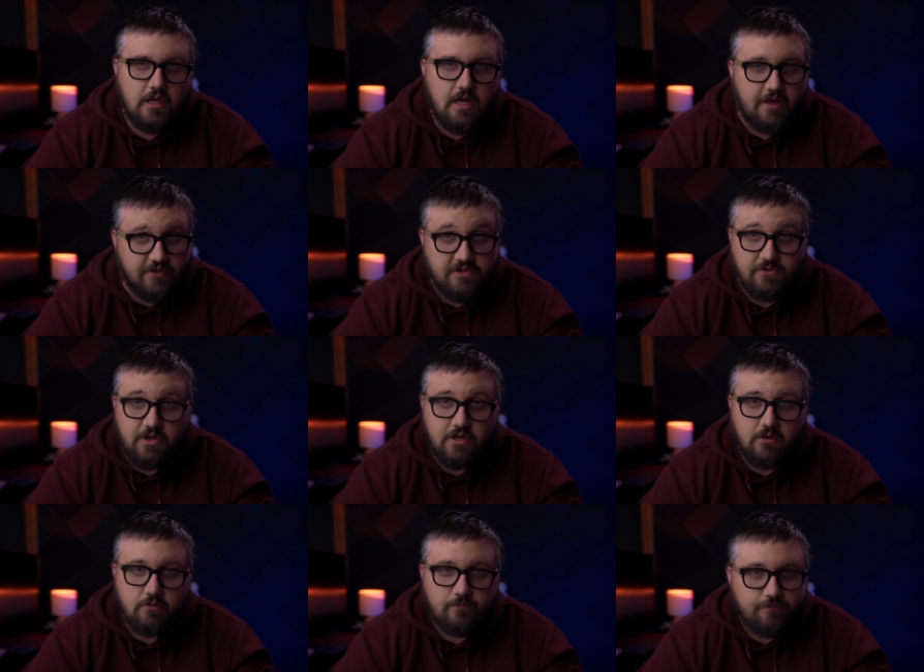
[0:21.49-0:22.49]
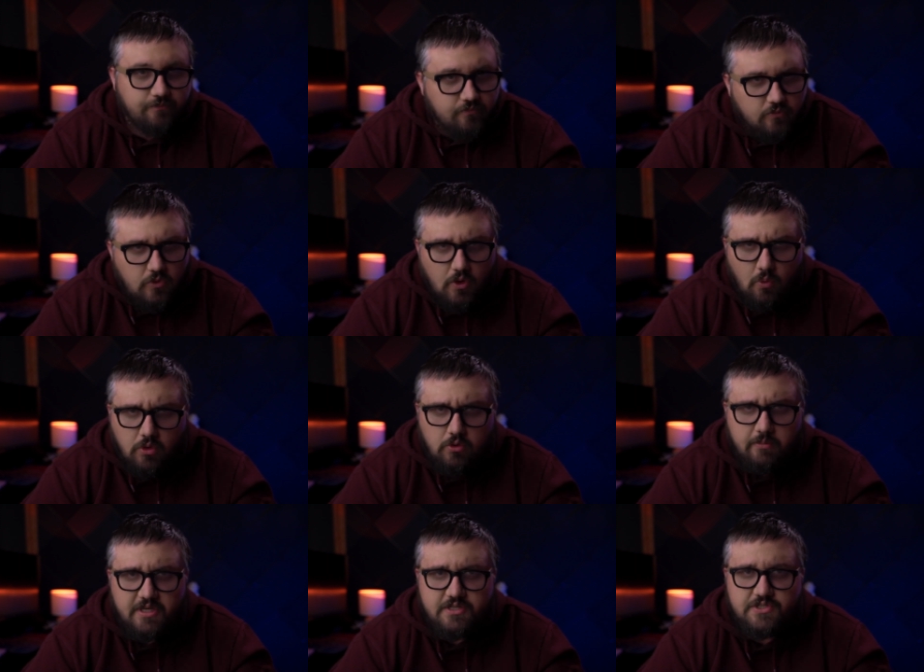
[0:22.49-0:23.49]
In this video, we're going to
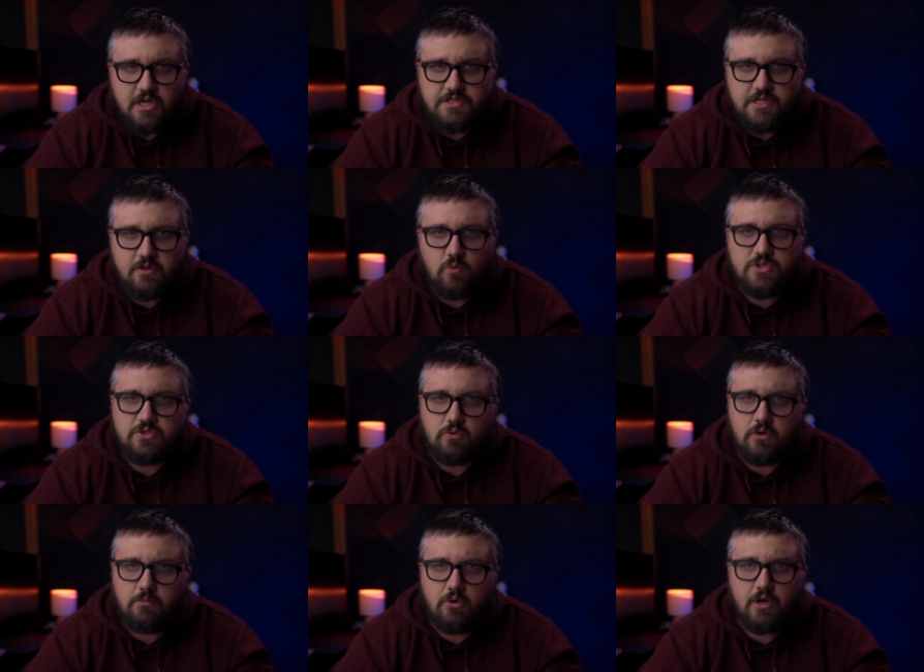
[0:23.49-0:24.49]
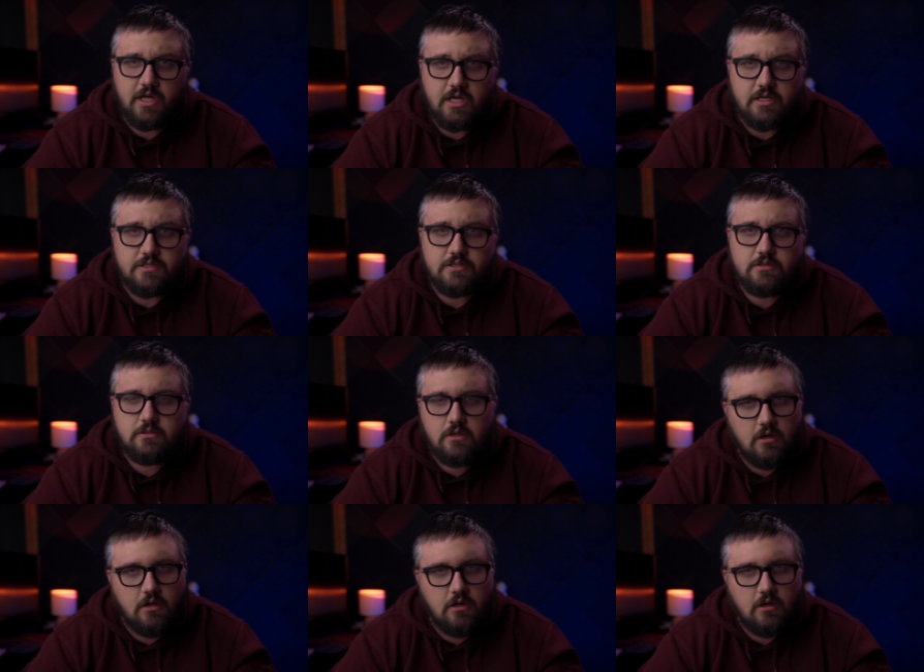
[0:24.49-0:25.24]
be discussing what storyboarding is,